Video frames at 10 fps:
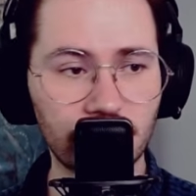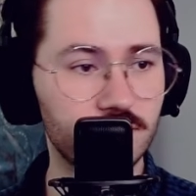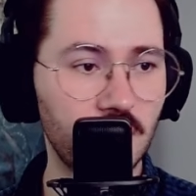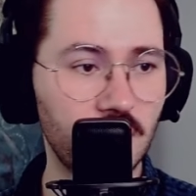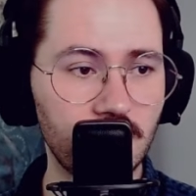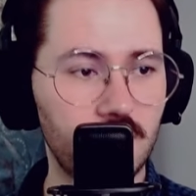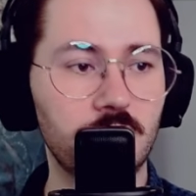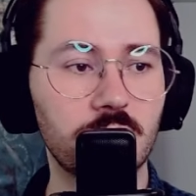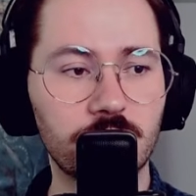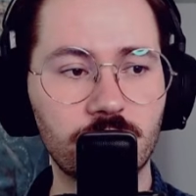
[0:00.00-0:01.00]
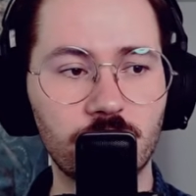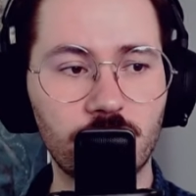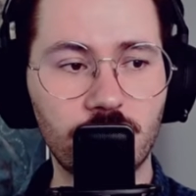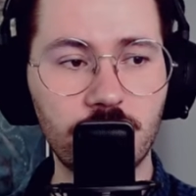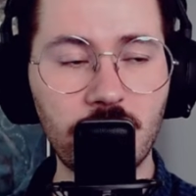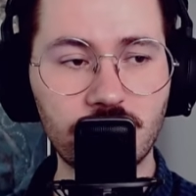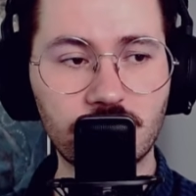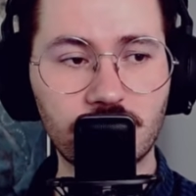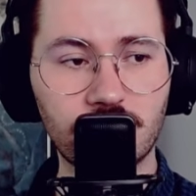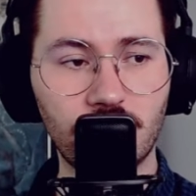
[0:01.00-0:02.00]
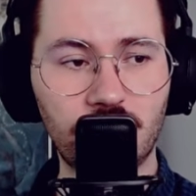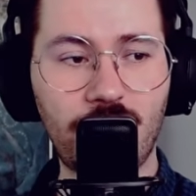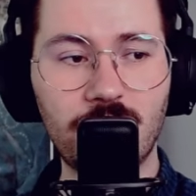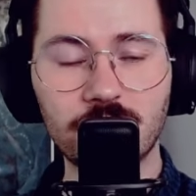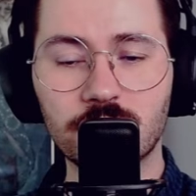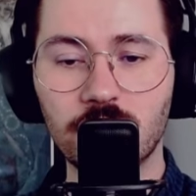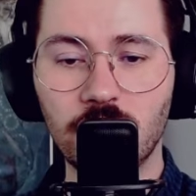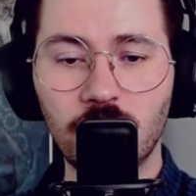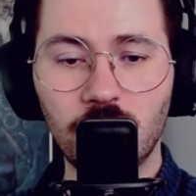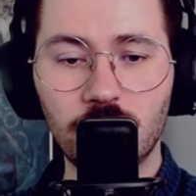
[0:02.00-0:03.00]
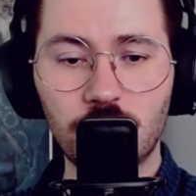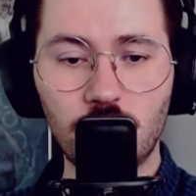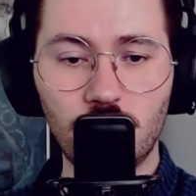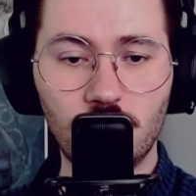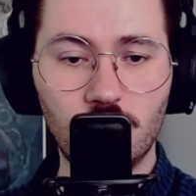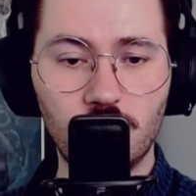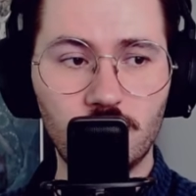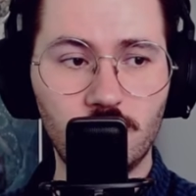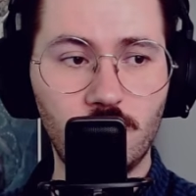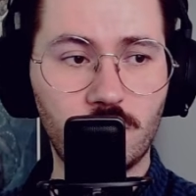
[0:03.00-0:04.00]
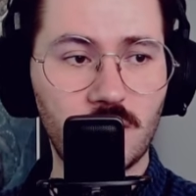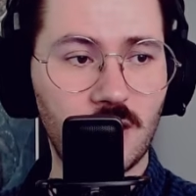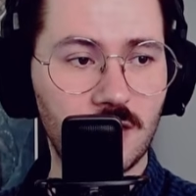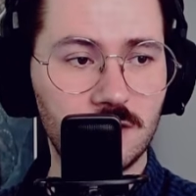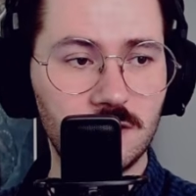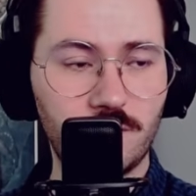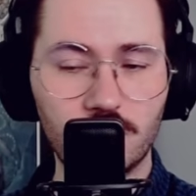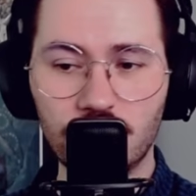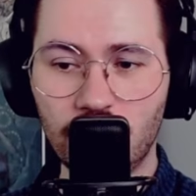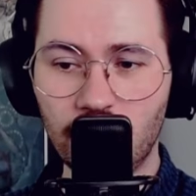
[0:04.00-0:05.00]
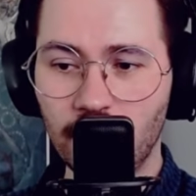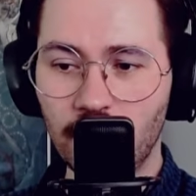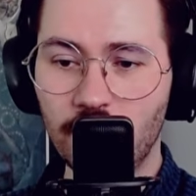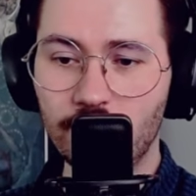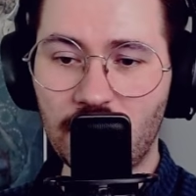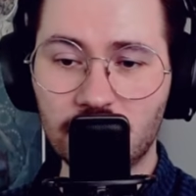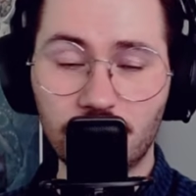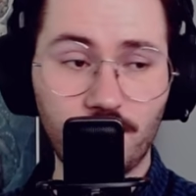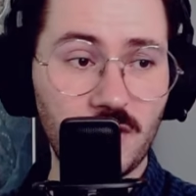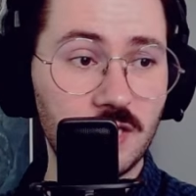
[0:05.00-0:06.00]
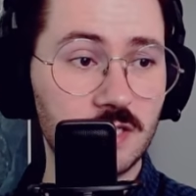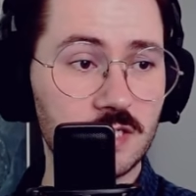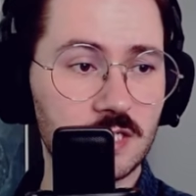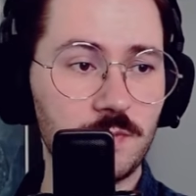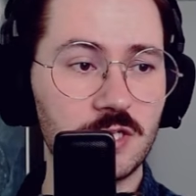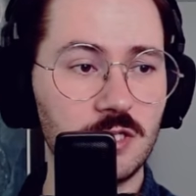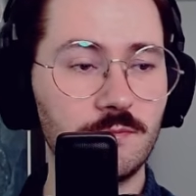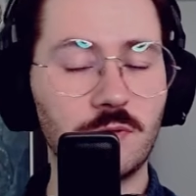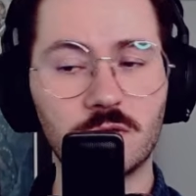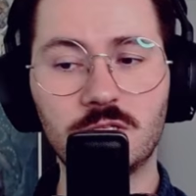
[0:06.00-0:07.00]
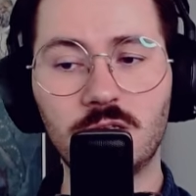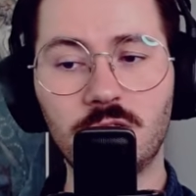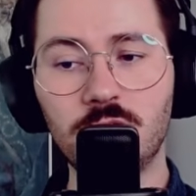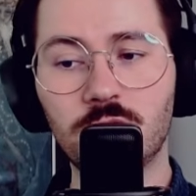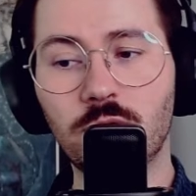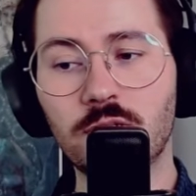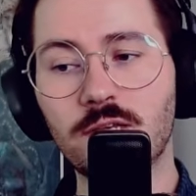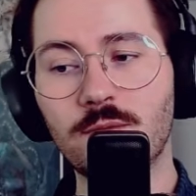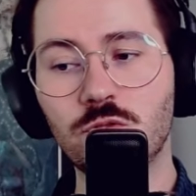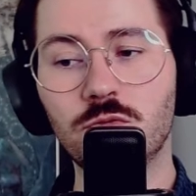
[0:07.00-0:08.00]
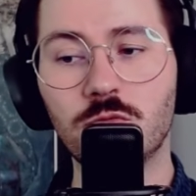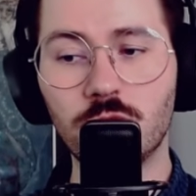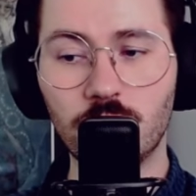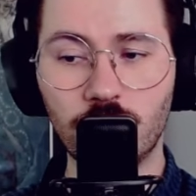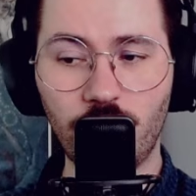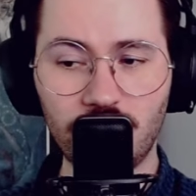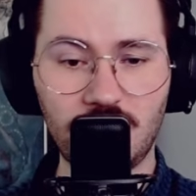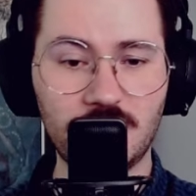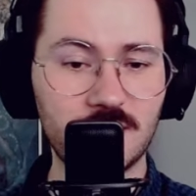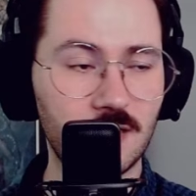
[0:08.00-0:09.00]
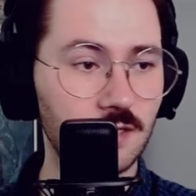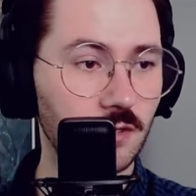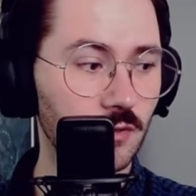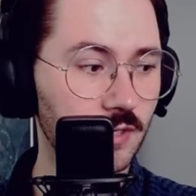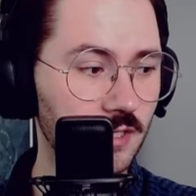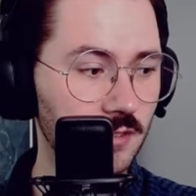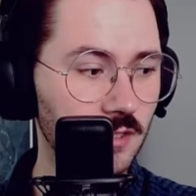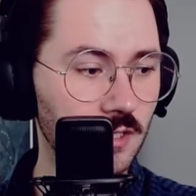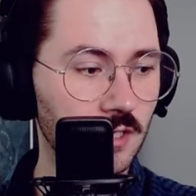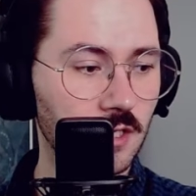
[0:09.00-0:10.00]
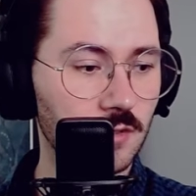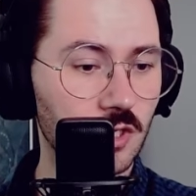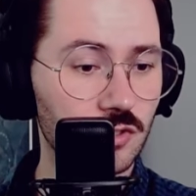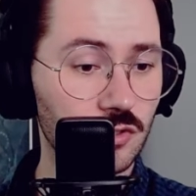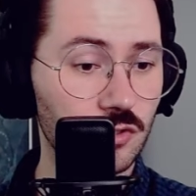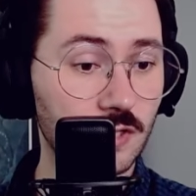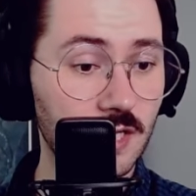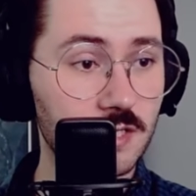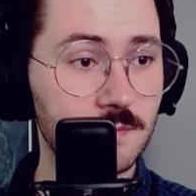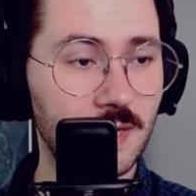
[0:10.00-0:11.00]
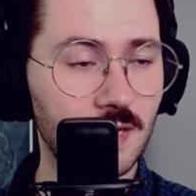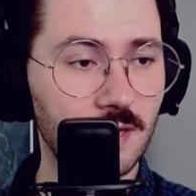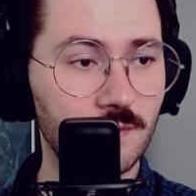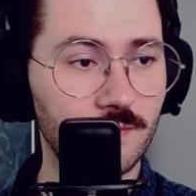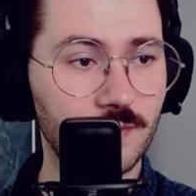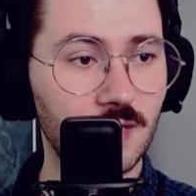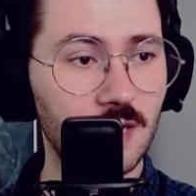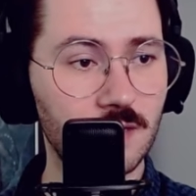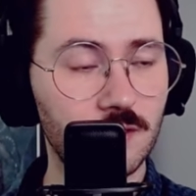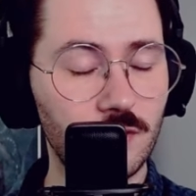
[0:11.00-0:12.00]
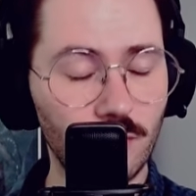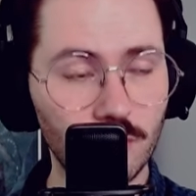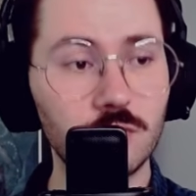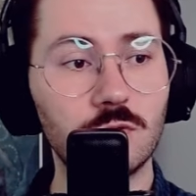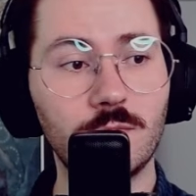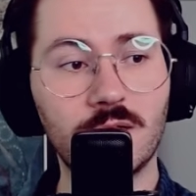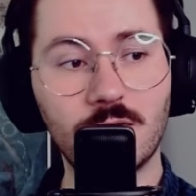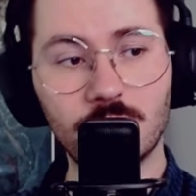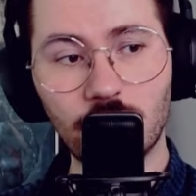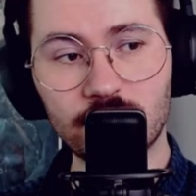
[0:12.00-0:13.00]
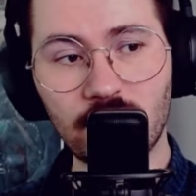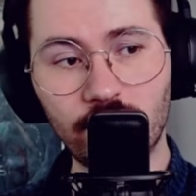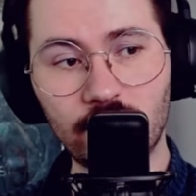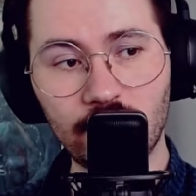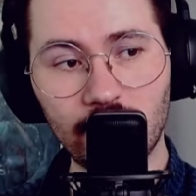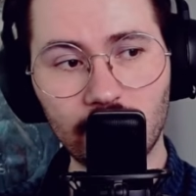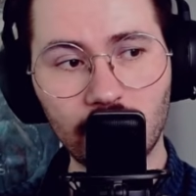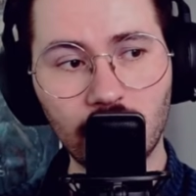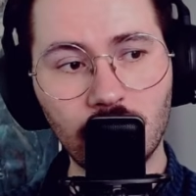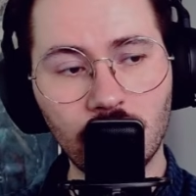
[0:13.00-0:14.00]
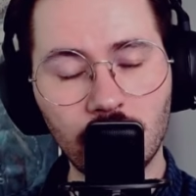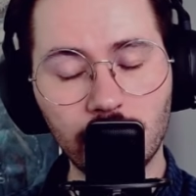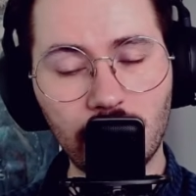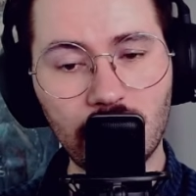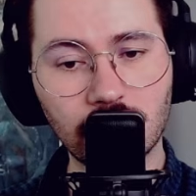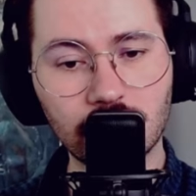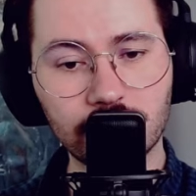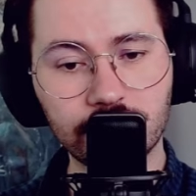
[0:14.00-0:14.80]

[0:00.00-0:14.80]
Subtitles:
generic magic advice to look ahead in the future, but it is especially important when it comes to things like cycling Lorien, because your deck is mana hungry. You want to make land drops every turn, but